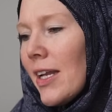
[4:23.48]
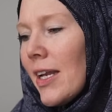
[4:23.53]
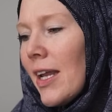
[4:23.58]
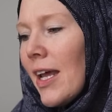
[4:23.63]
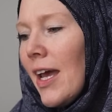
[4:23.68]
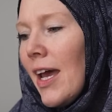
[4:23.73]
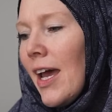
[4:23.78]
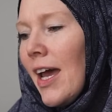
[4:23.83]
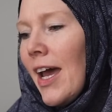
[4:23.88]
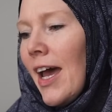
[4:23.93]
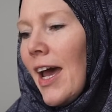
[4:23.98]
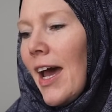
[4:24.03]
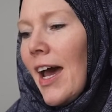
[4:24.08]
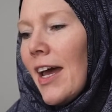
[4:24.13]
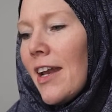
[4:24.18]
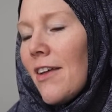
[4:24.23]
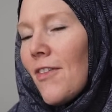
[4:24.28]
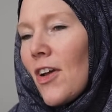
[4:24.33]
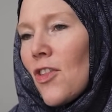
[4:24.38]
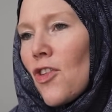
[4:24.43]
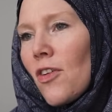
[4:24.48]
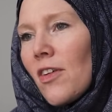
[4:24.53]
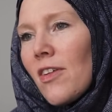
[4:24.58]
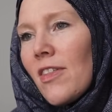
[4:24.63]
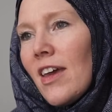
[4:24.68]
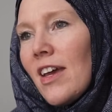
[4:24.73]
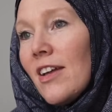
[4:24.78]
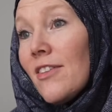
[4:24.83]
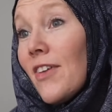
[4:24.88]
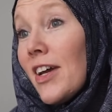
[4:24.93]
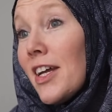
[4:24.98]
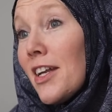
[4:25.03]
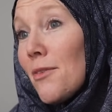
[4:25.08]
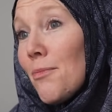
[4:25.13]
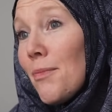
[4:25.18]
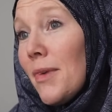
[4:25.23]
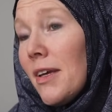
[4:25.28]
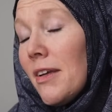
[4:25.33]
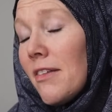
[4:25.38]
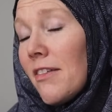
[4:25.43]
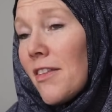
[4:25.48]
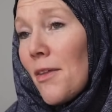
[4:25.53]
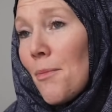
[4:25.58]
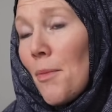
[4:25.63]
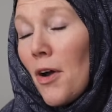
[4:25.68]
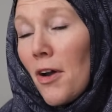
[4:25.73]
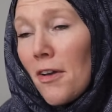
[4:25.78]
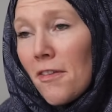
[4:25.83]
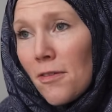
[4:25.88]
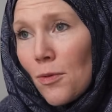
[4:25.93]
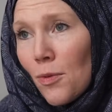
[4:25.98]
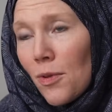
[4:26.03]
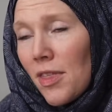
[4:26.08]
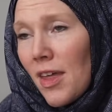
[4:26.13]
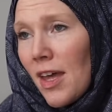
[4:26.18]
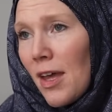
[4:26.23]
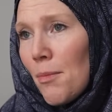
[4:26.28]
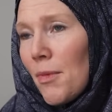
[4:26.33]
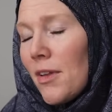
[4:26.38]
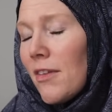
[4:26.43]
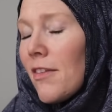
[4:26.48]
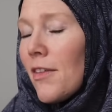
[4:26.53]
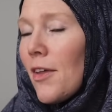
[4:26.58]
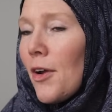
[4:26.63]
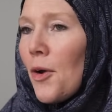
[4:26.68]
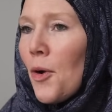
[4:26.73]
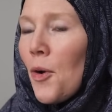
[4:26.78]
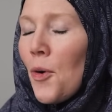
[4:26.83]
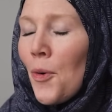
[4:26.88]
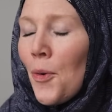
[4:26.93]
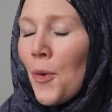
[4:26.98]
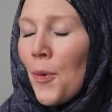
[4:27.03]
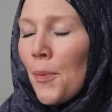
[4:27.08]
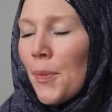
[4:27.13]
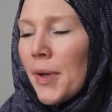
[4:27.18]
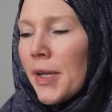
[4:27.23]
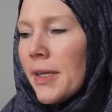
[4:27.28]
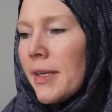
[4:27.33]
And eventually they invited me to the mosque with them and to their home.